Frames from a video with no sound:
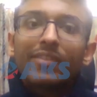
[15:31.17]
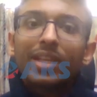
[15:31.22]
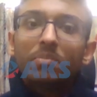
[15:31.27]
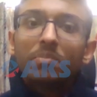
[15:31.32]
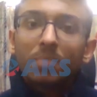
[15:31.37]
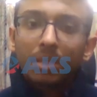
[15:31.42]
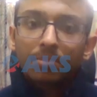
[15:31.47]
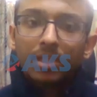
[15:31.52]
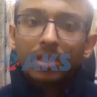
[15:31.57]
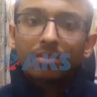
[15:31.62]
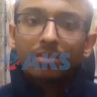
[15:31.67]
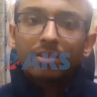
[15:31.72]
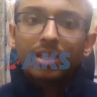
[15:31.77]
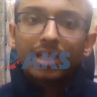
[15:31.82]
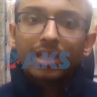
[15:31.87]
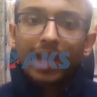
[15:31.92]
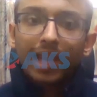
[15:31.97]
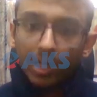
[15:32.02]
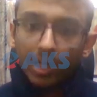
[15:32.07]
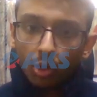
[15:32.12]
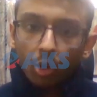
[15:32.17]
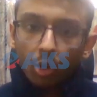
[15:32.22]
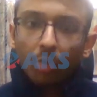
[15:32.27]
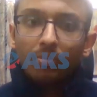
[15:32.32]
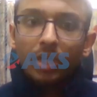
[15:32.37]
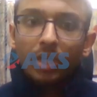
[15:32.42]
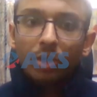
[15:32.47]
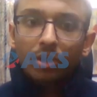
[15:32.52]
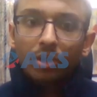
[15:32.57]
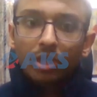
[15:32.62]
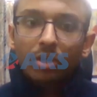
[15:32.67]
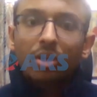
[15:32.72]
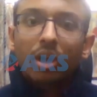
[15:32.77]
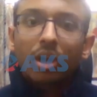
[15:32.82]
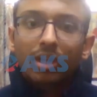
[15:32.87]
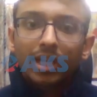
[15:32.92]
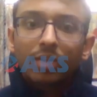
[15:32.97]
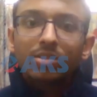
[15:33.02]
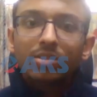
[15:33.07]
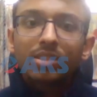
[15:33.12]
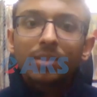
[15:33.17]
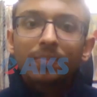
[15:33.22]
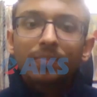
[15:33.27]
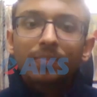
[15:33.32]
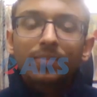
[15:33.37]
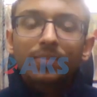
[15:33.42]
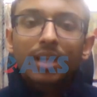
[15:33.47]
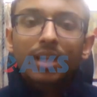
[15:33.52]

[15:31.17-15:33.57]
when people were at home due to lockdowns,